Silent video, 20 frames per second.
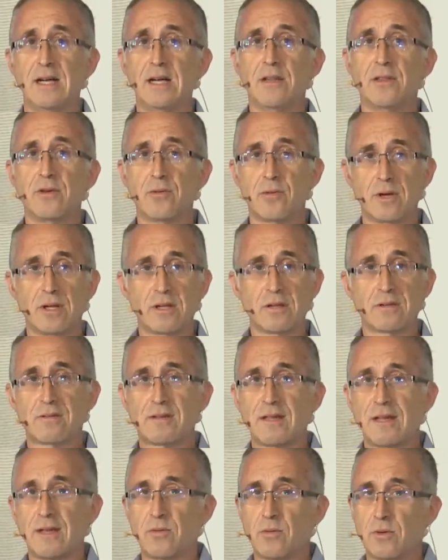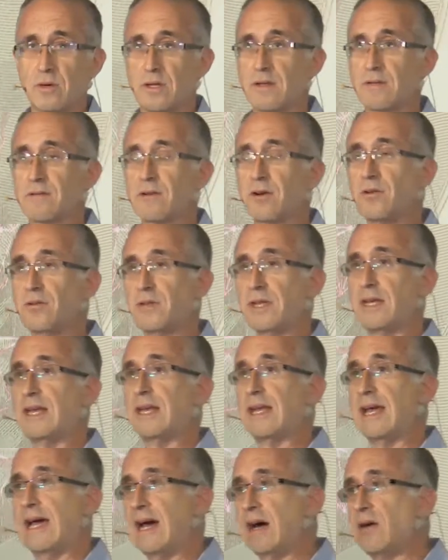The real estate world has only
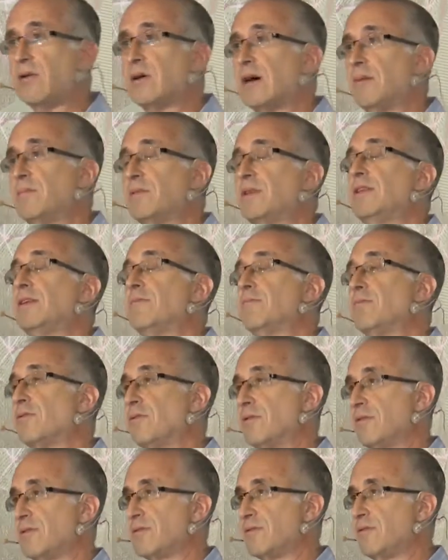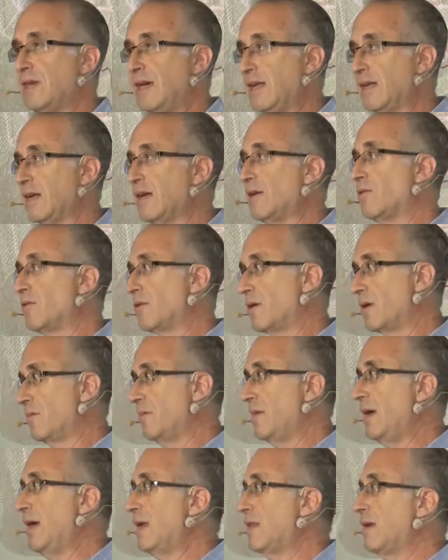now come to the importance of data in order to
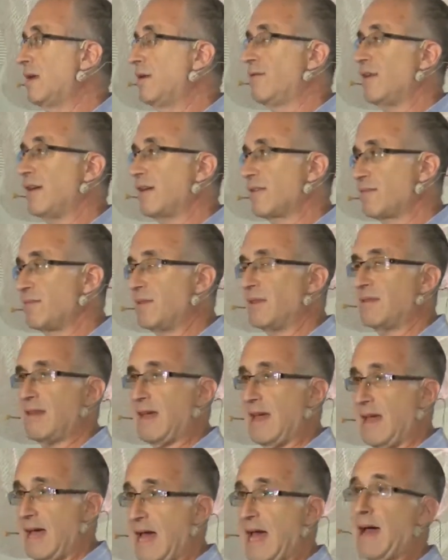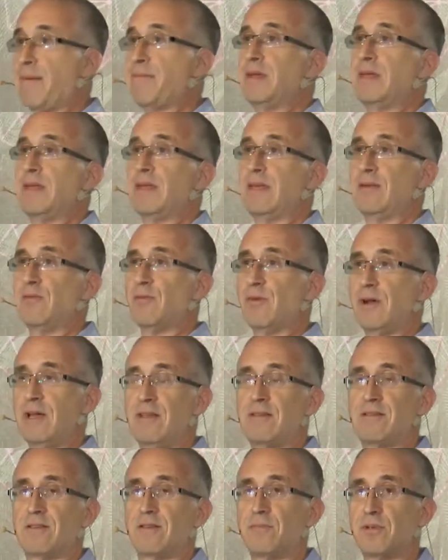make the investments happen in
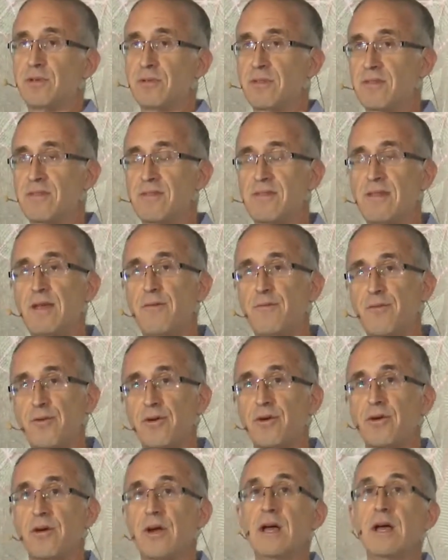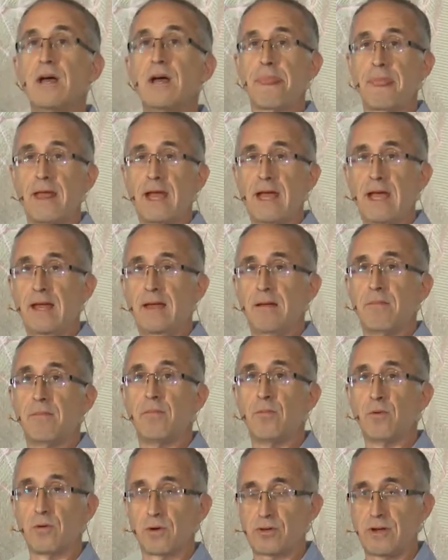ways that are both safer and
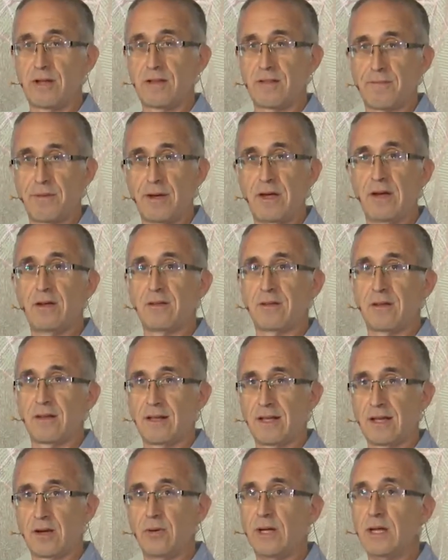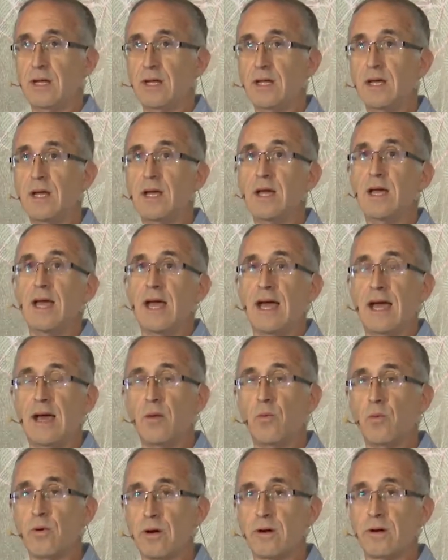more transparent and liquid
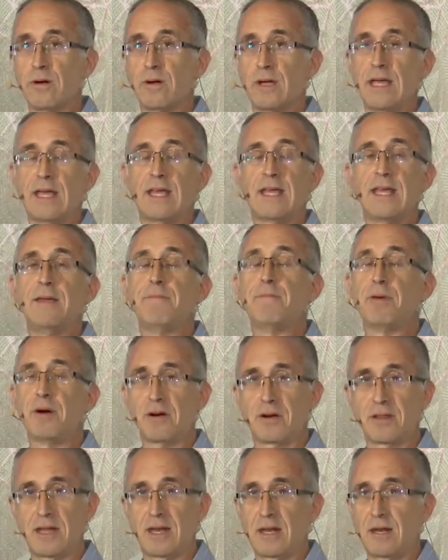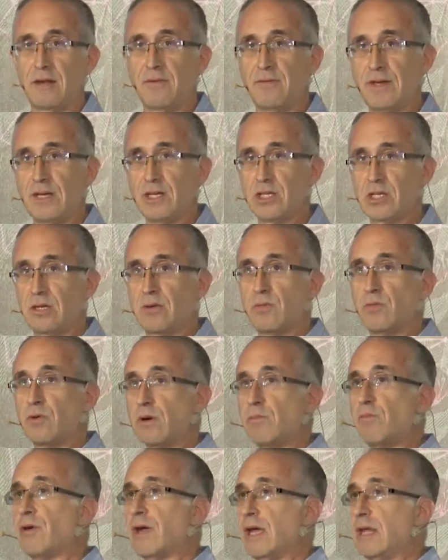and we're a key part of that innovation. We're
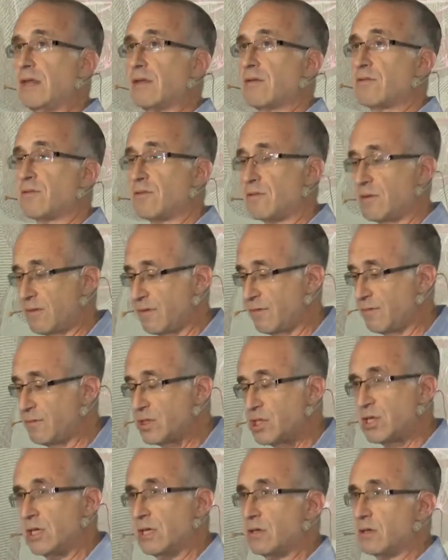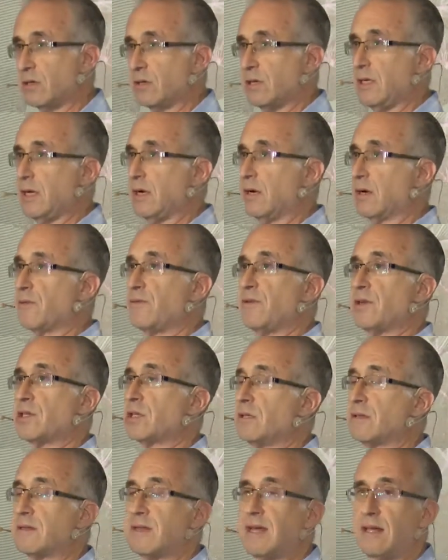bringing the sorts of machine learning,
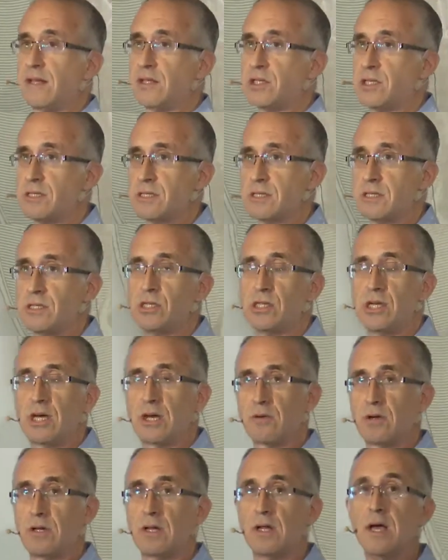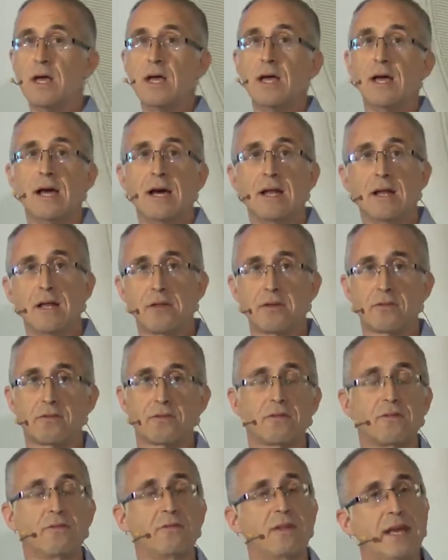artificial intelligence in general, and other
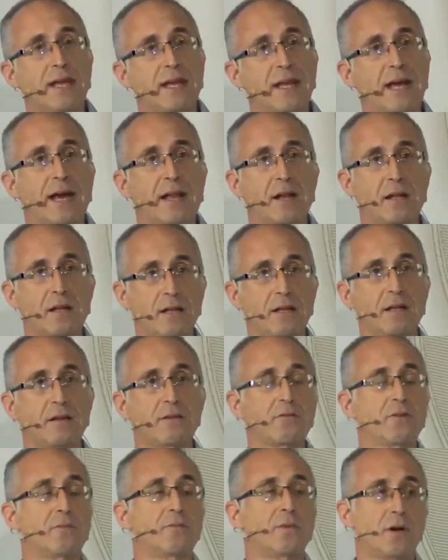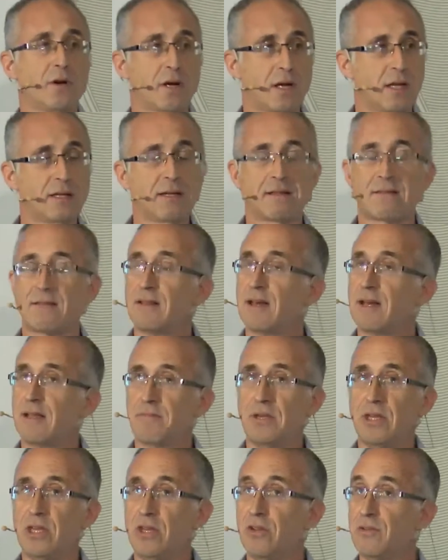sorts of data analytics to a market that's not
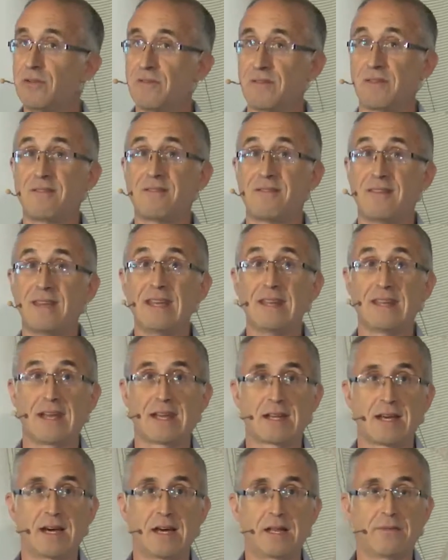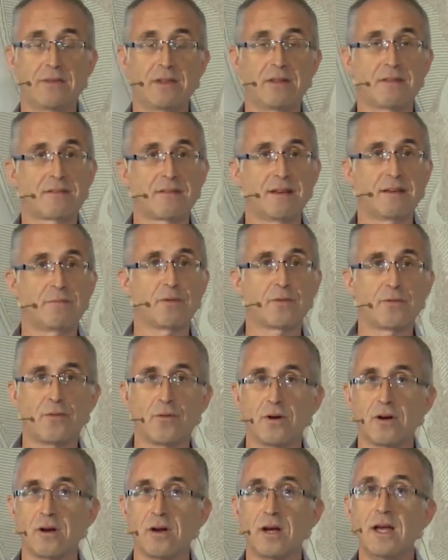been used to seeing that kind of insight
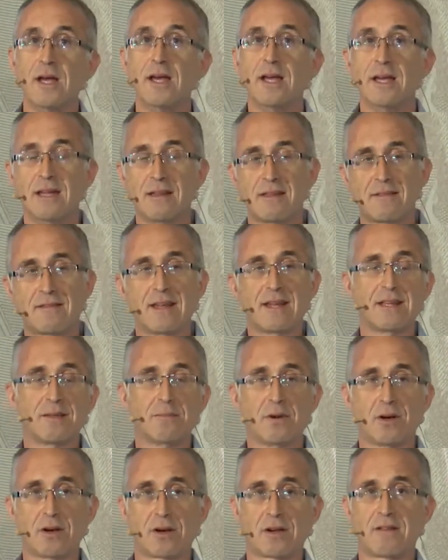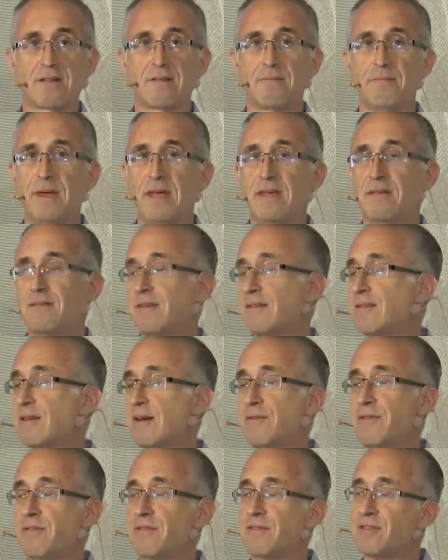before. Instead, the market's based
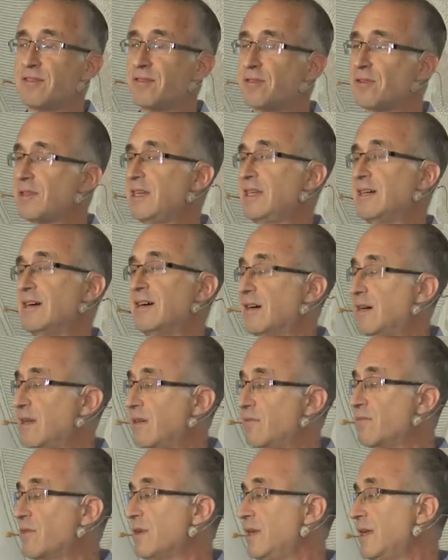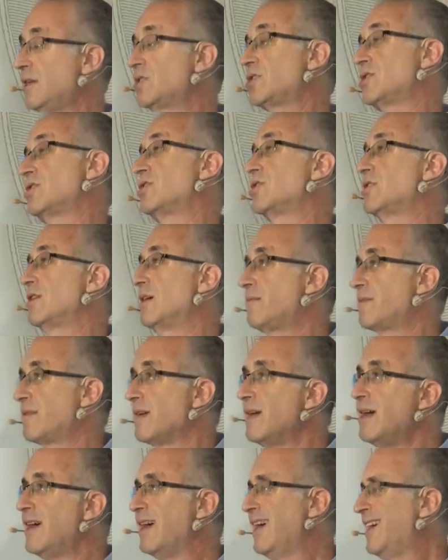itself solely on relationships
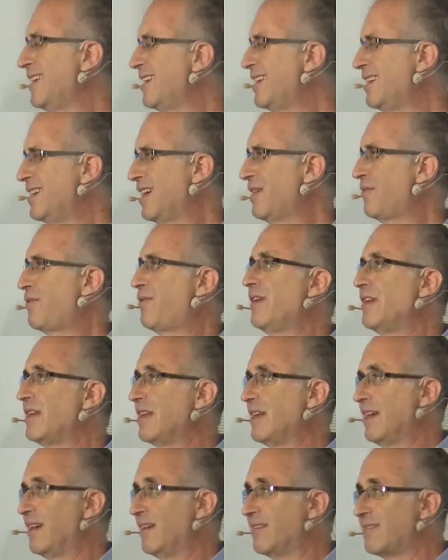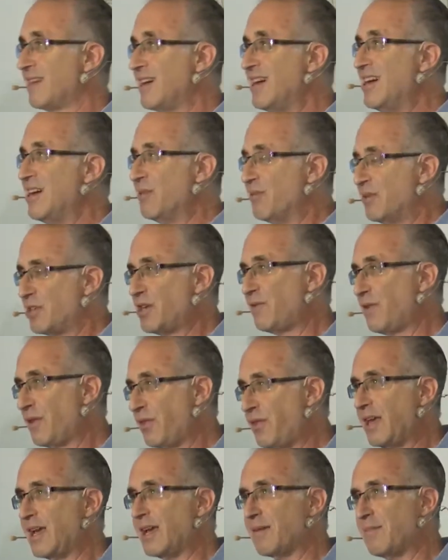and gut feelings, which, if you
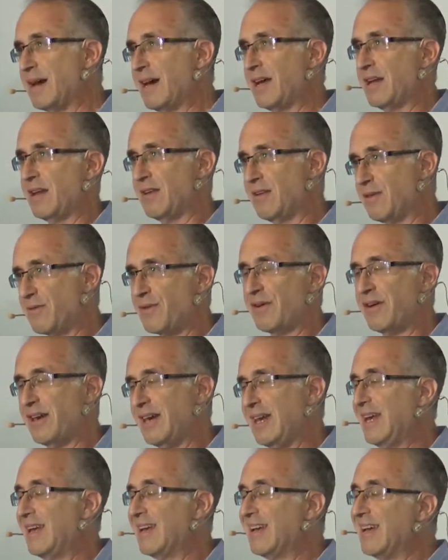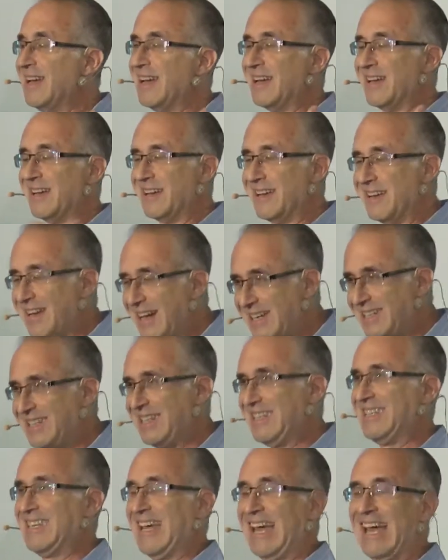think about it, is very
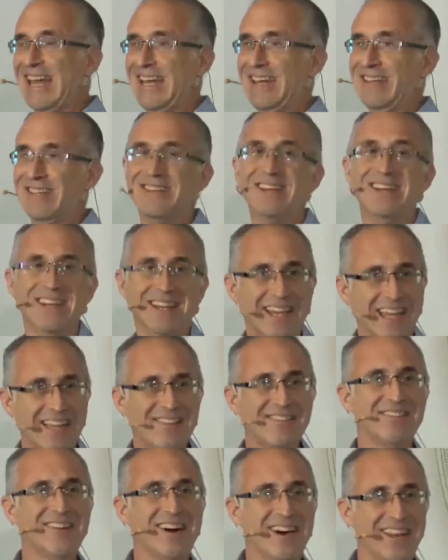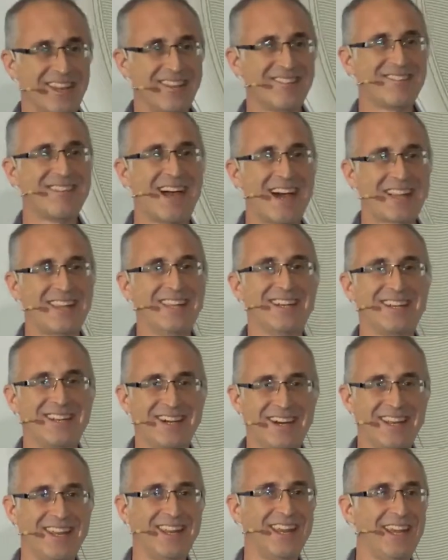1910. It's not exactly a
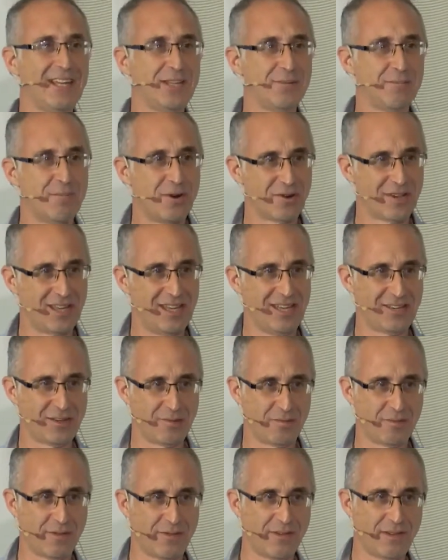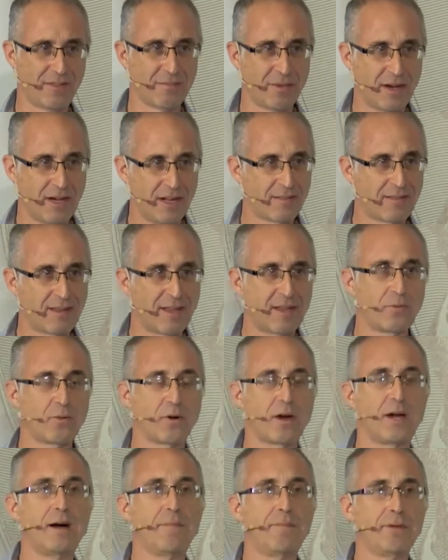cutting edge market in terms of its mindset.
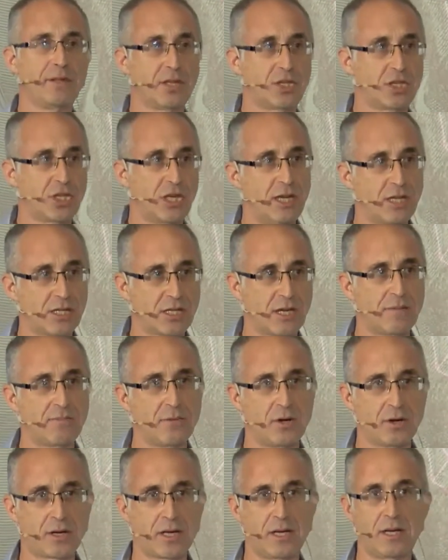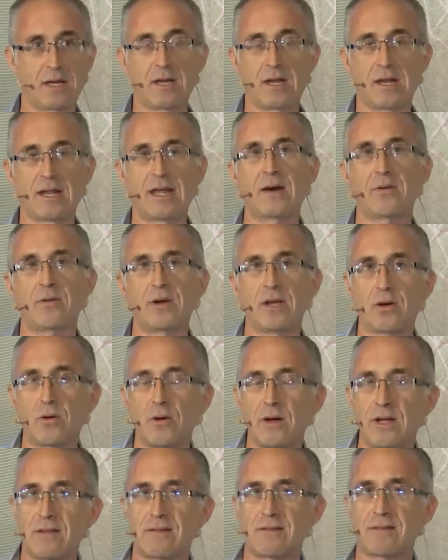We're helping to change that market, and in that way,
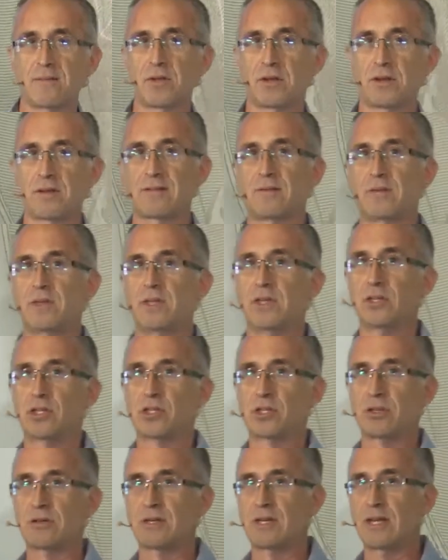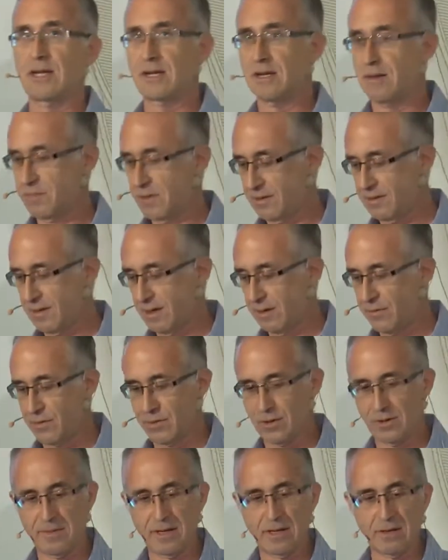quite similar to some of the insure tech companies that you've
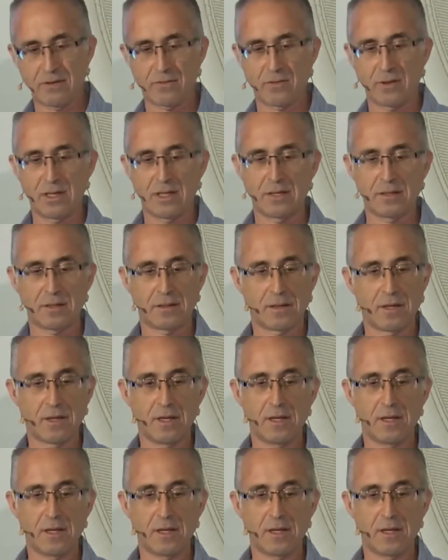heard about as well.